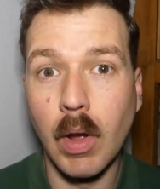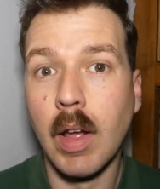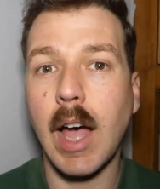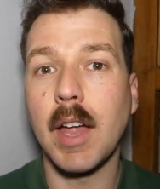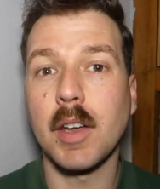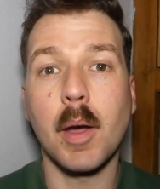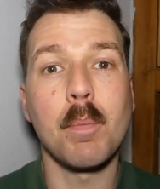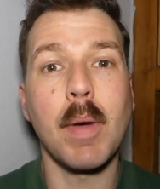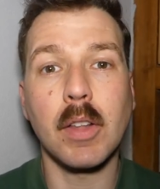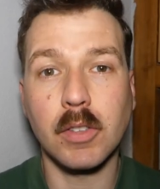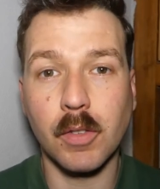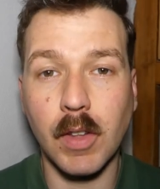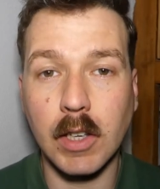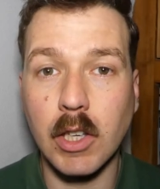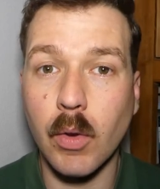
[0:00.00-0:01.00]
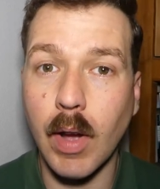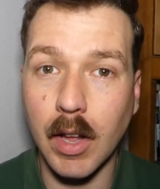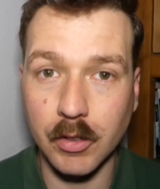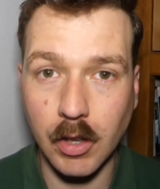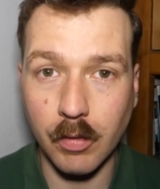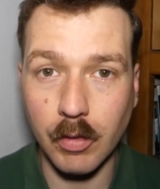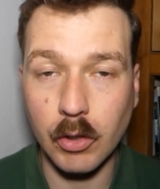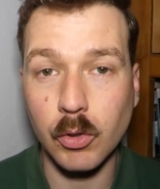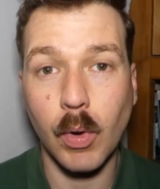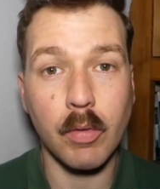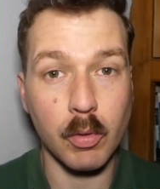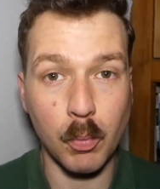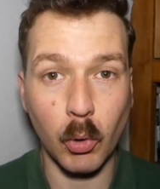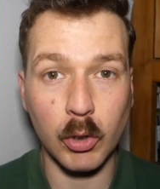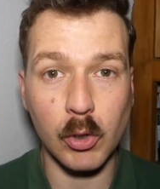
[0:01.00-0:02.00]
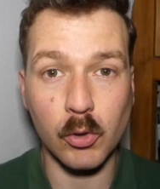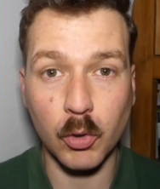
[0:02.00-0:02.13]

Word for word: And a massive thank you as ever to everybody who